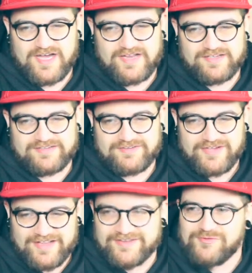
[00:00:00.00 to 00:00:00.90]
gotta
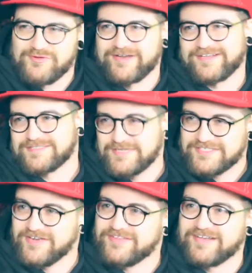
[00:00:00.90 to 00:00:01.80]
ignore it,
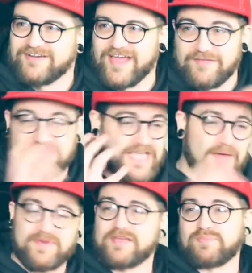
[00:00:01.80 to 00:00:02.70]
especially on the internet. If it's
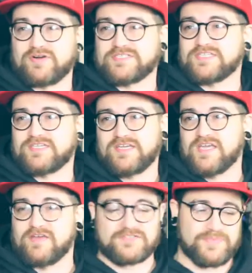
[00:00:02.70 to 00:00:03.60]
happening in person,
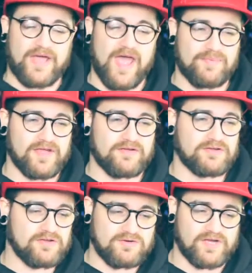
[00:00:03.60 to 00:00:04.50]
if it's happening at
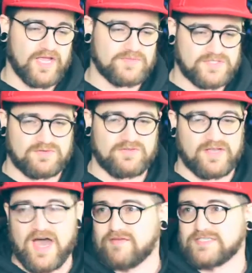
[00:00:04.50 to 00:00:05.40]
your local game store,
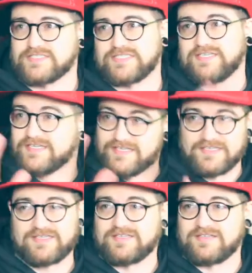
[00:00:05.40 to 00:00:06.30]
then obviously
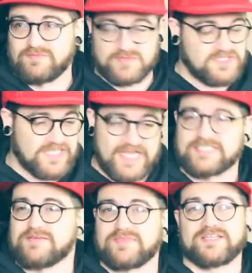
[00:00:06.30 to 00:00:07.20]
say
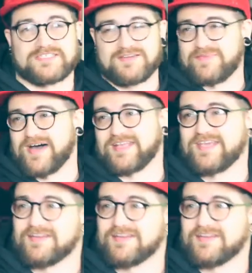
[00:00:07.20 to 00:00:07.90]
something to somebody.